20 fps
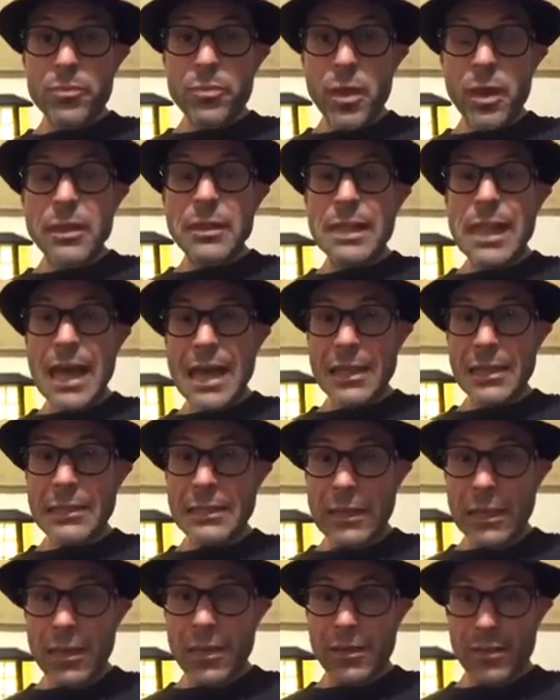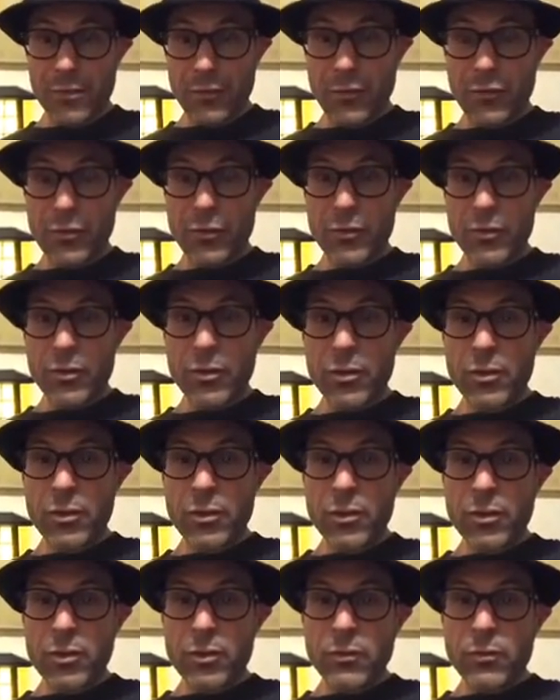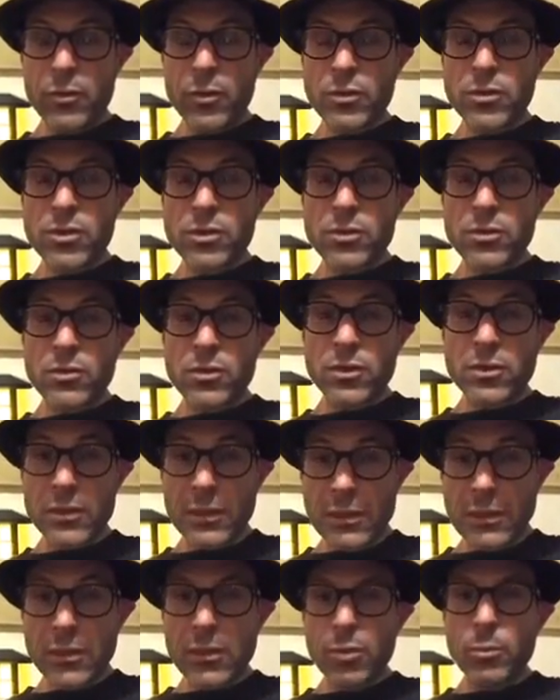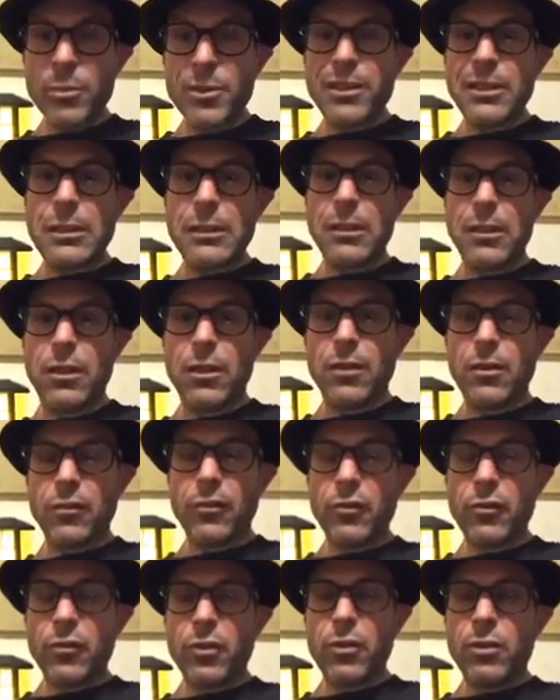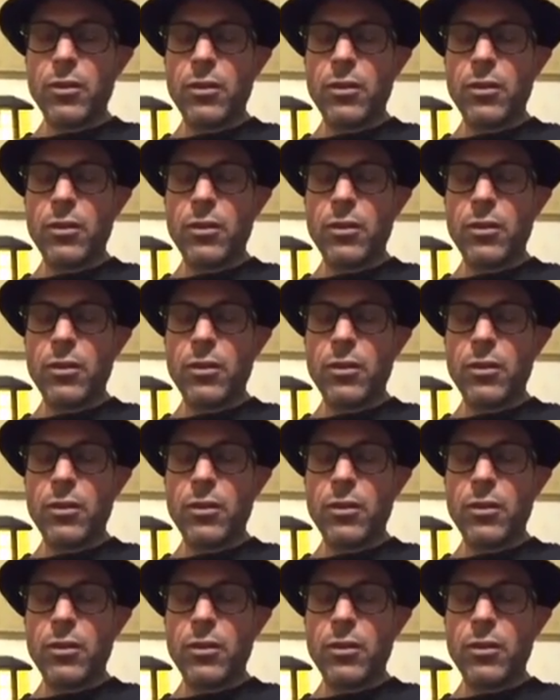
lot of love versus just a little bit of love.